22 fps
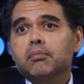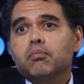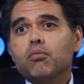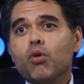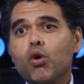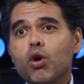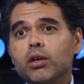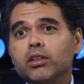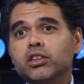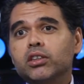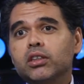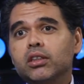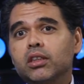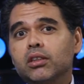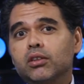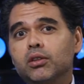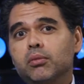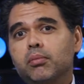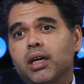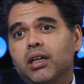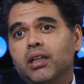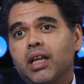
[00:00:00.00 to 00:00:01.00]
More
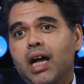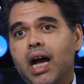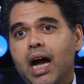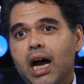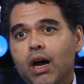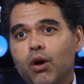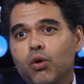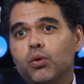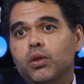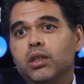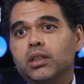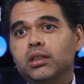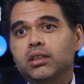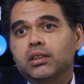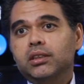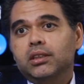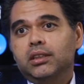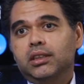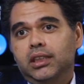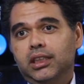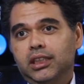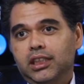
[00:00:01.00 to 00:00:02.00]
so about how
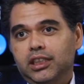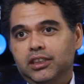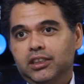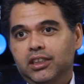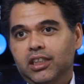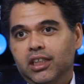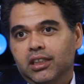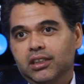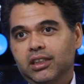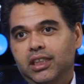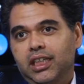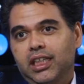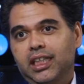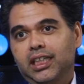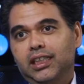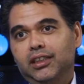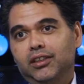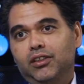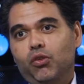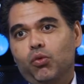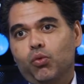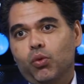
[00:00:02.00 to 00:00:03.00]
it is done
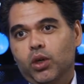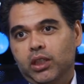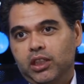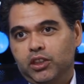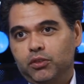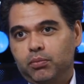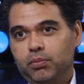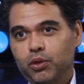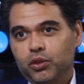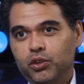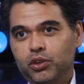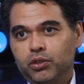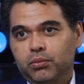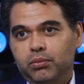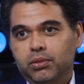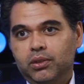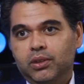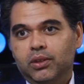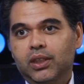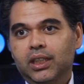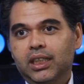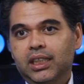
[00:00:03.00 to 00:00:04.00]
and what is
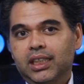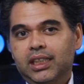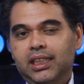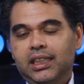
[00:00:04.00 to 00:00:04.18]
possible